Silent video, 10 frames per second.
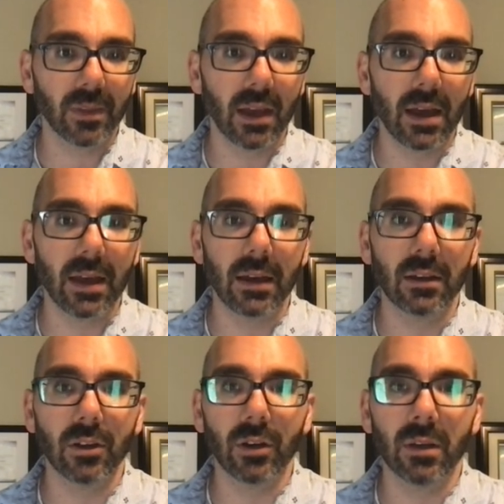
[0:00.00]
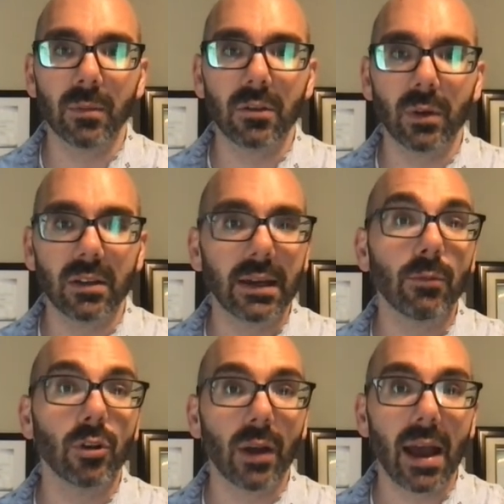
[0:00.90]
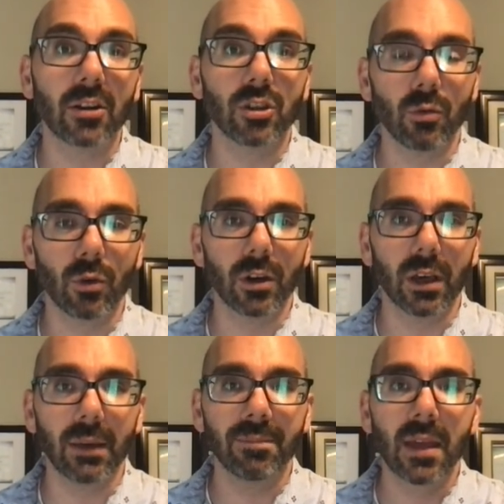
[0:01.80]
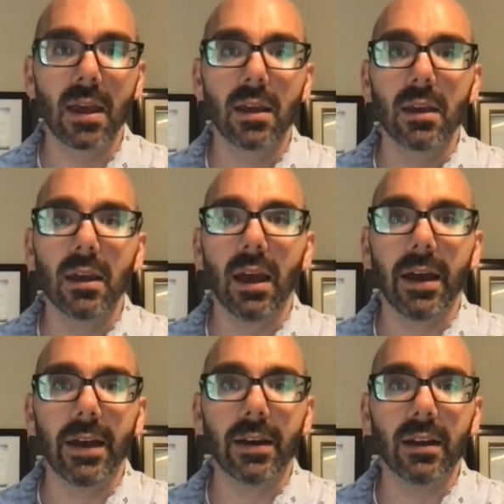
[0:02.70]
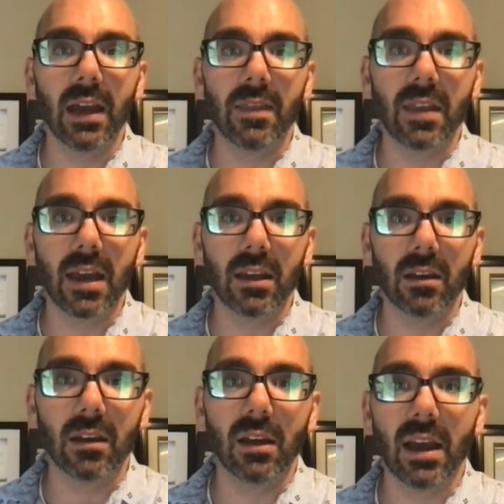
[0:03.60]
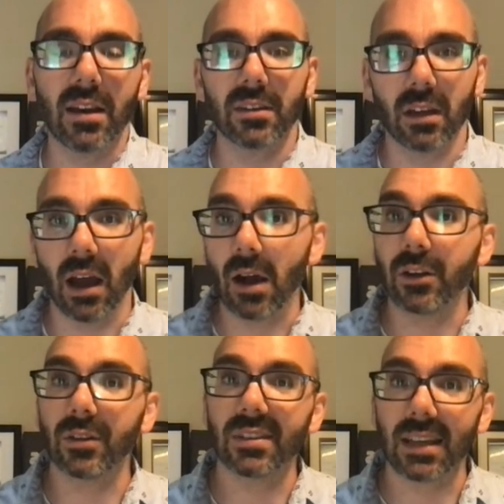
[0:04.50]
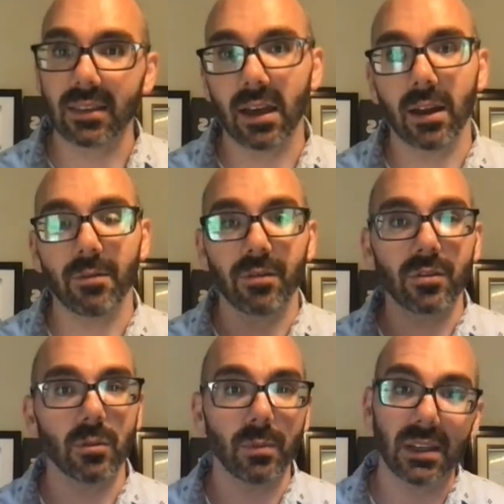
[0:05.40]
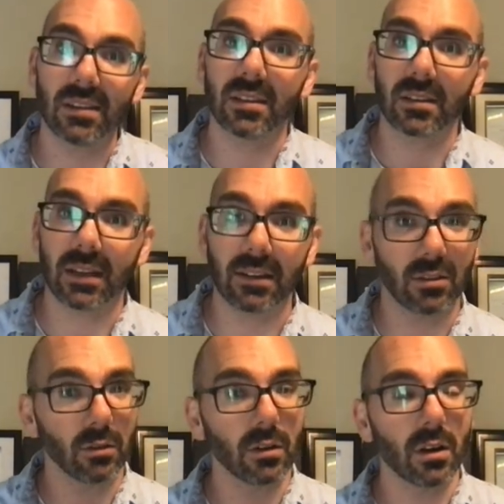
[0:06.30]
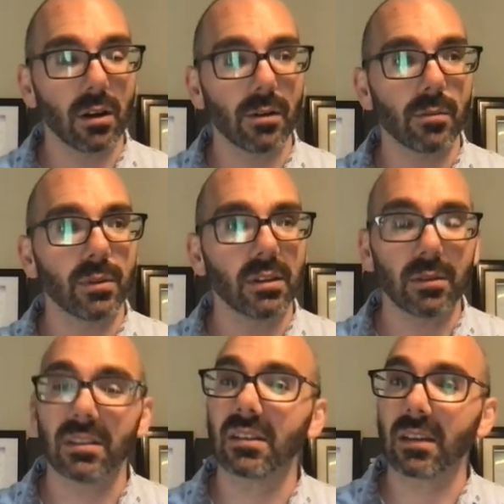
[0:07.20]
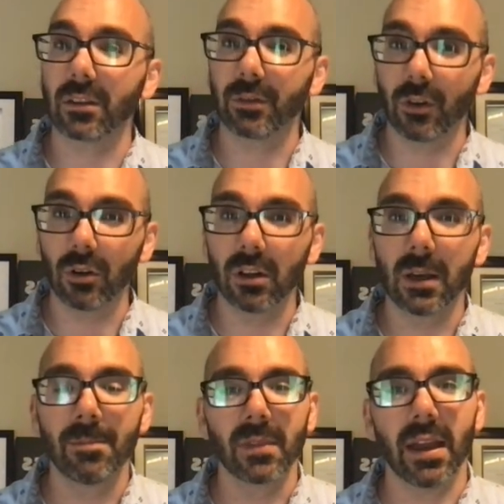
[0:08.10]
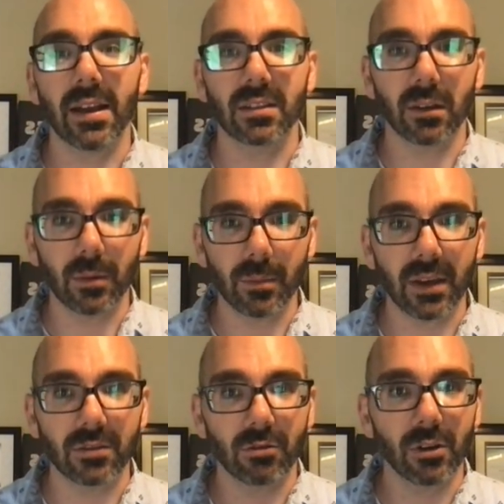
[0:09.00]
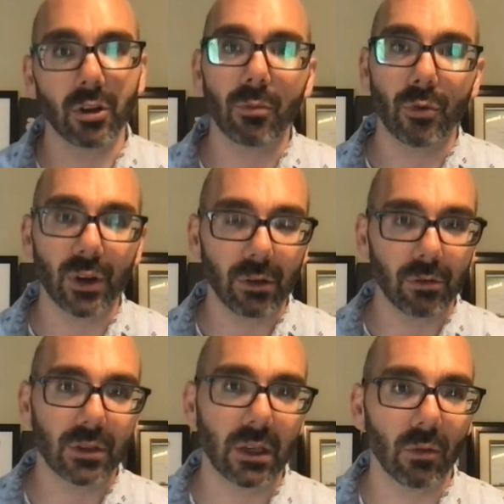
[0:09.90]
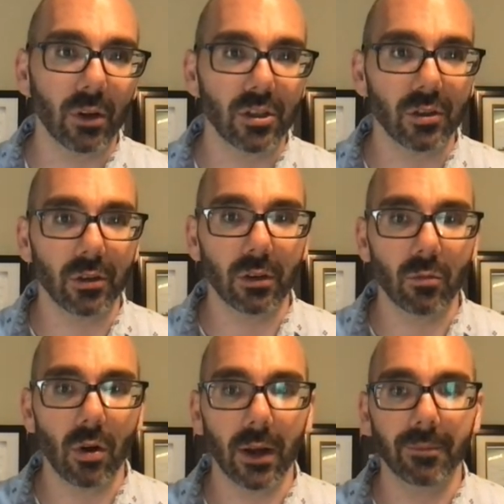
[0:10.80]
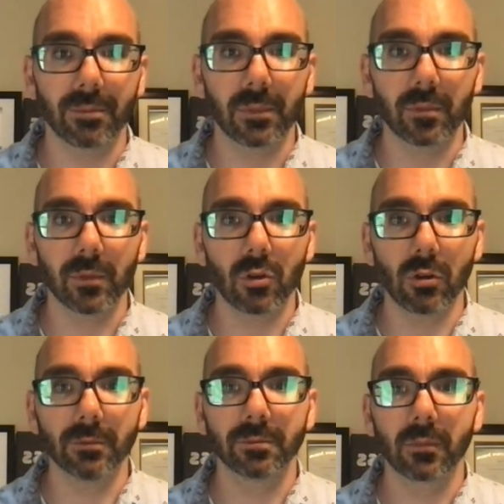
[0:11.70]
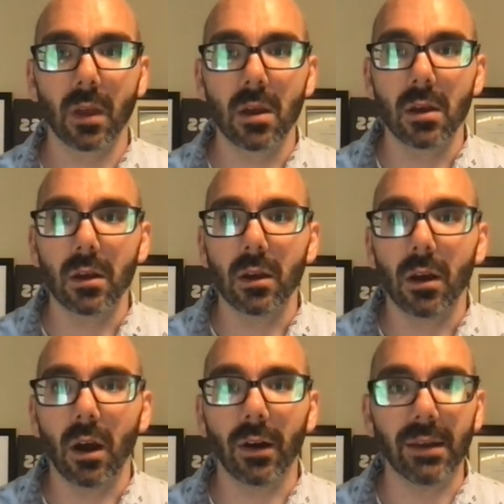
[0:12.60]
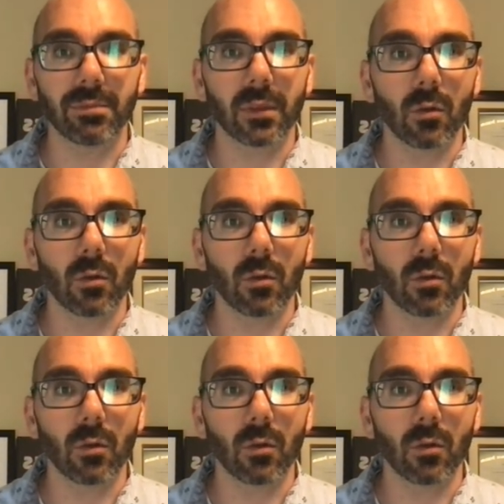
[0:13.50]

Uh, your in between time when you're actually working. Uh, and then as how do you set that up to be success or, or be successful? Uh, it's going to be based around your morning routine and what you do in the morning. Cool. All right.